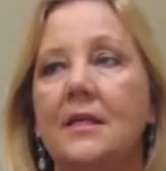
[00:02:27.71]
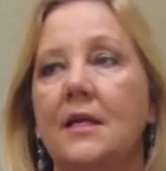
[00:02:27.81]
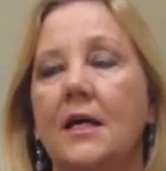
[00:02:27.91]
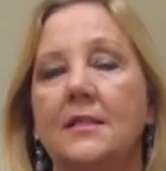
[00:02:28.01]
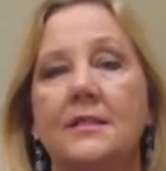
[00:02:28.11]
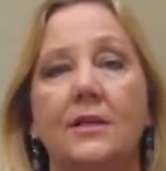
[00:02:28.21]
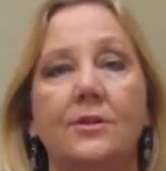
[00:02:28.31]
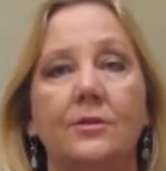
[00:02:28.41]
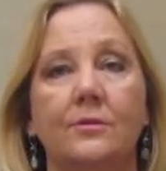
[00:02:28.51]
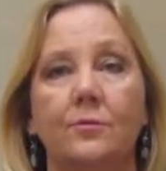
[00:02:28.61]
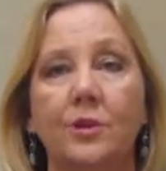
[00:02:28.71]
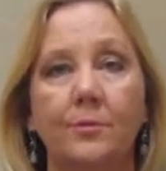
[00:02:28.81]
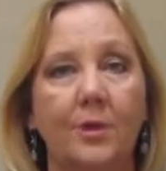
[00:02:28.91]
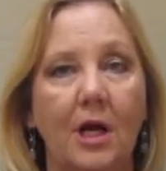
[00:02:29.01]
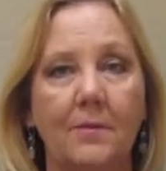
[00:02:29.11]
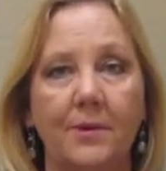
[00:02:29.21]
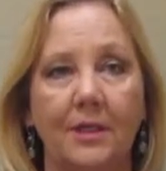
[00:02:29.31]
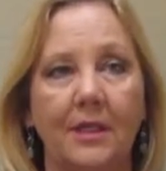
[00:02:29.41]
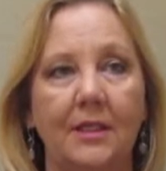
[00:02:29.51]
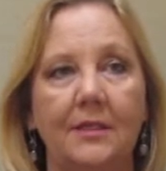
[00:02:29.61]
uh, sell your real
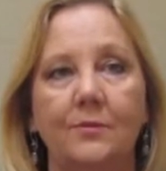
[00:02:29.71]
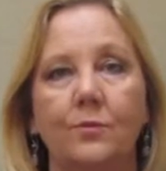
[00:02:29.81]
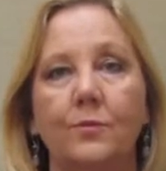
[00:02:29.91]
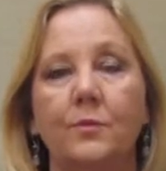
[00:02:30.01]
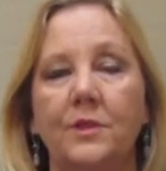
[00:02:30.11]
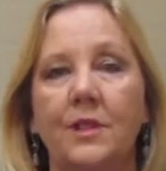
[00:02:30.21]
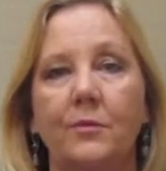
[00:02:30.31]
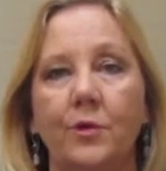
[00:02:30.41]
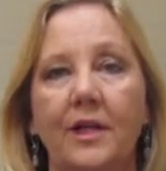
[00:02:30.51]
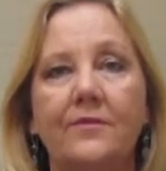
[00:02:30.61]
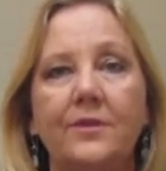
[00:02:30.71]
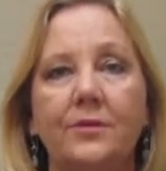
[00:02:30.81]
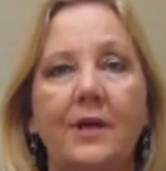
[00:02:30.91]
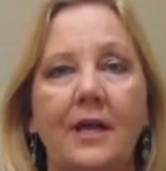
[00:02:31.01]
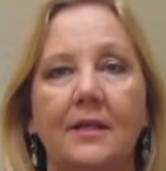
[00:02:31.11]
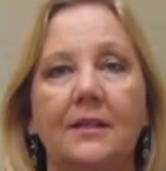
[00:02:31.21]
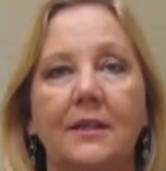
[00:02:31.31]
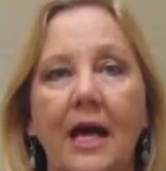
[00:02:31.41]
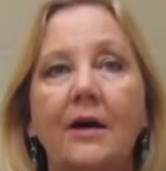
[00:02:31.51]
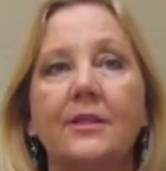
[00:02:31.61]
property, you know, whatever you
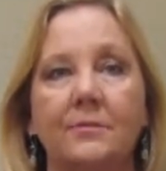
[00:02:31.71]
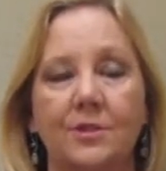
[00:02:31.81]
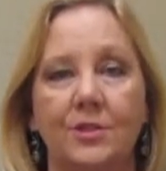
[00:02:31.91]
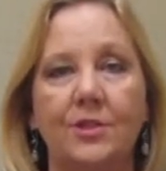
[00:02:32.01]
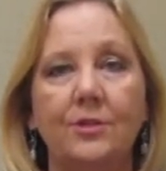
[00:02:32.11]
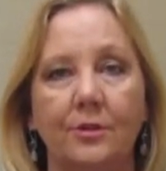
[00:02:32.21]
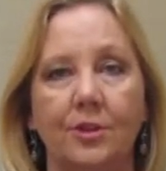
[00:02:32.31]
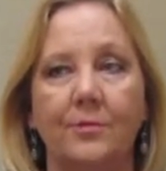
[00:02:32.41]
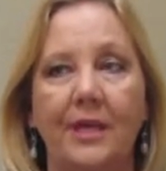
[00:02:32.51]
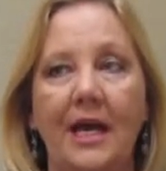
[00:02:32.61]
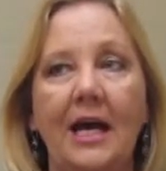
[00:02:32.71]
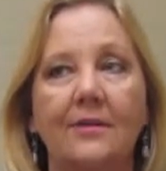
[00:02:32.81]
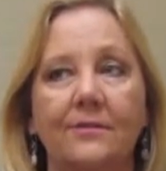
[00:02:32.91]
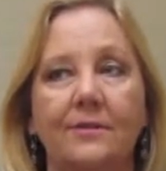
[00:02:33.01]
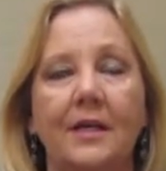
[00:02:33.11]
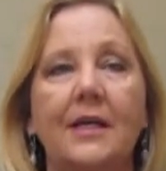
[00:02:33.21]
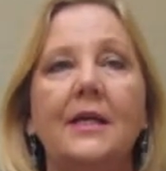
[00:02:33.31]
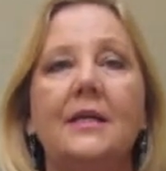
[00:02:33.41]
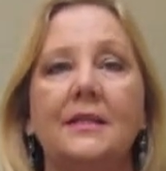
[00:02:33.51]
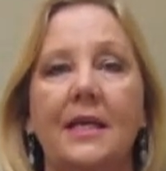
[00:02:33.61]
allow them to do on your behalf,
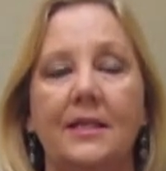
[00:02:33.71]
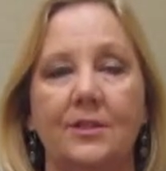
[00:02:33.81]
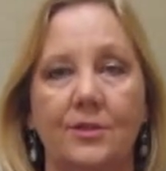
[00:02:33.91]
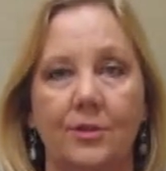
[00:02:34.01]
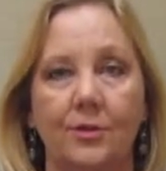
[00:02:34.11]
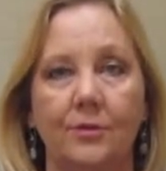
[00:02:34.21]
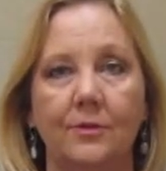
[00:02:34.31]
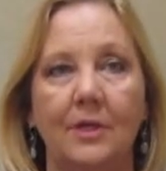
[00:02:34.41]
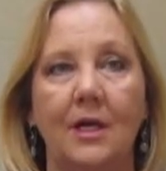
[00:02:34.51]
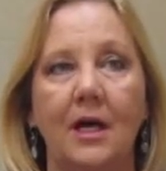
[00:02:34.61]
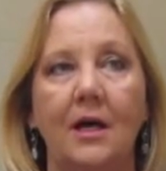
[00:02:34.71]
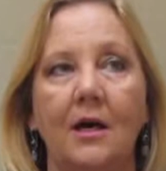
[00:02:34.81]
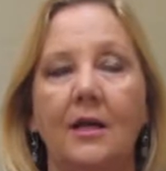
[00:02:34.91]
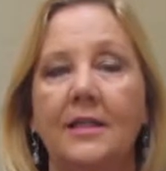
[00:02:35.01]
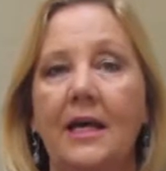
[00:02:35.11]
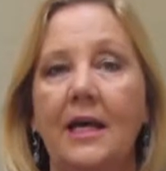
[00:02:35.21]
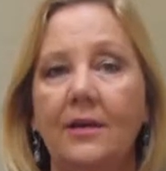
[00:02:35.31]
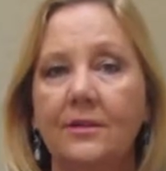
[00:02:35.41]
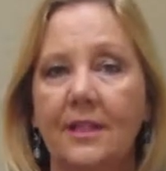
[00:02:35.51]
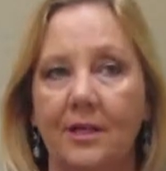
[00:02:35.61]
they can do. Uh, on the
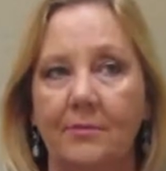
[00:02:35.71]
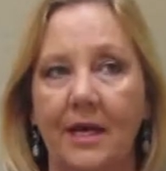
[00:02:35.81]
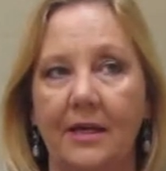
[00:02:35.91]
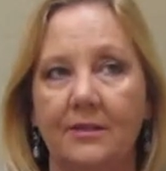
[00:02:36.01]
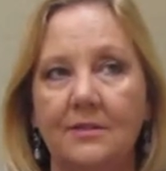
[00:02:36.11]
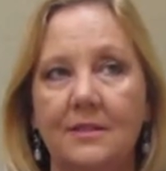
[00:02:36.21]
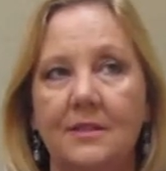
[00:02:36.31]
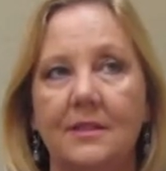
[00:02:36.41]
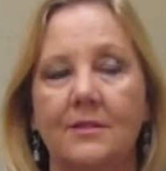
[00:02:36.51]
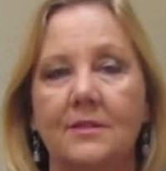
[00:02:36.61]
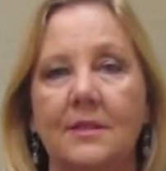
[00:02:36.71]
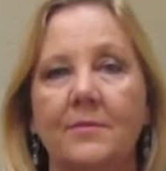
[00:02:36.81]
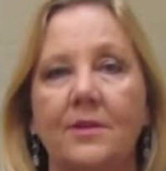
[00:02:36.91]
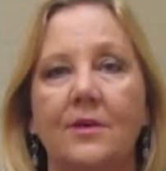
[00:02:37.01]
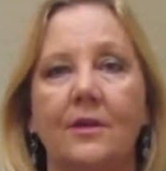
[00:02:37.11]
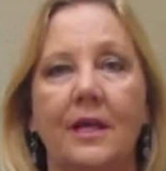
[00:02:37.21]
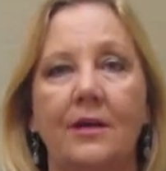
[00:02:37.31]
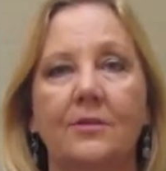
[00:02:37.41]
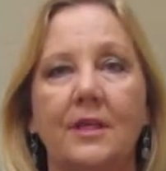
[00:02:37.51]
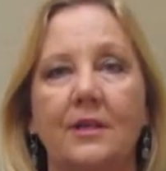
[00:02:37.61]
healthcare matters, there's something called a
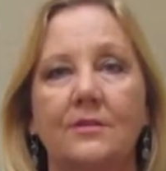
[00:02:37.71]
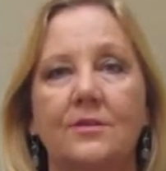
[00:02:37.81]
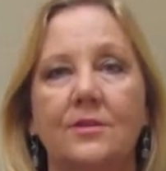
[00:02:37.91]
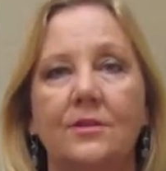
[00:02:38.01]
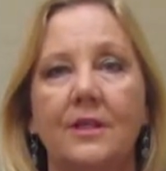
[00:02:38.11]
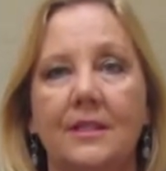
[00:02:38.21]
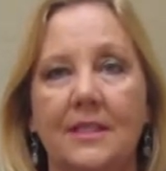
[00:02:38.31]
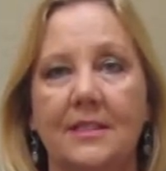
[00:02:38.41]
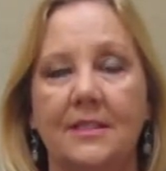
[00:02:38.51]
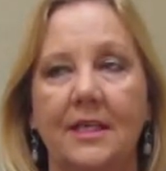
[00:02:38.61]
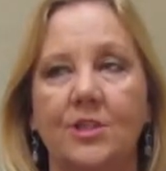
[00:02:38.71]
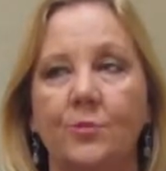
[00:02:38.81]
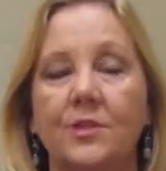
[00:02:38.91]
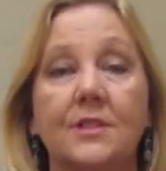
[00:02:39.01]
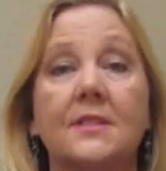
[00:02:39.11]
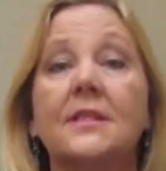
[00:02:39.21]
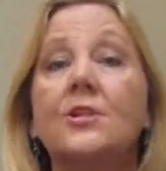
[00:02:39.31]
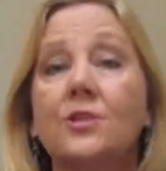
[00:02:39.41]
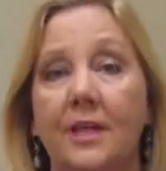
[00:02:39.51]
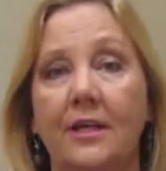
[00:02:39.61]
healthcare surrogate designation, which is
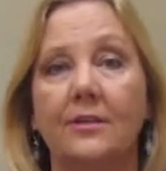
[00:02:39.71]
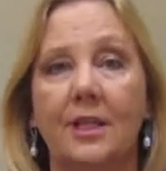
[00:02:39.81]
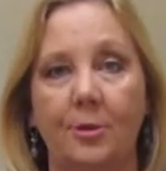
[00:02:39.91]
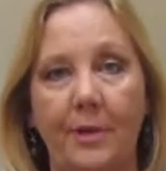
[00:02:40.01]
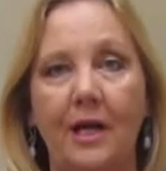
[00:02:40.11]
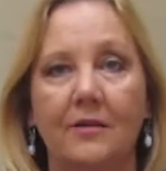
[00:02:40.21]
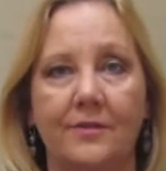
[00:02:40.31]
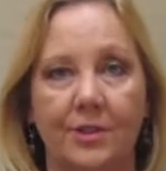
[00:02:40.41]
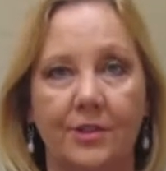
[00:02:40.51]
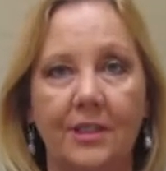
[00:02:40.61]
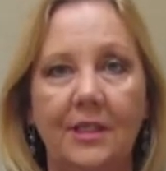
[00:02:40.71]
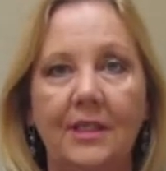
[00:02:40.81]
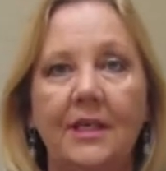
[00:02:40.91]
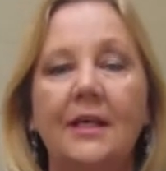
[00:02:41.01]
essentially a healthcare power of attorney.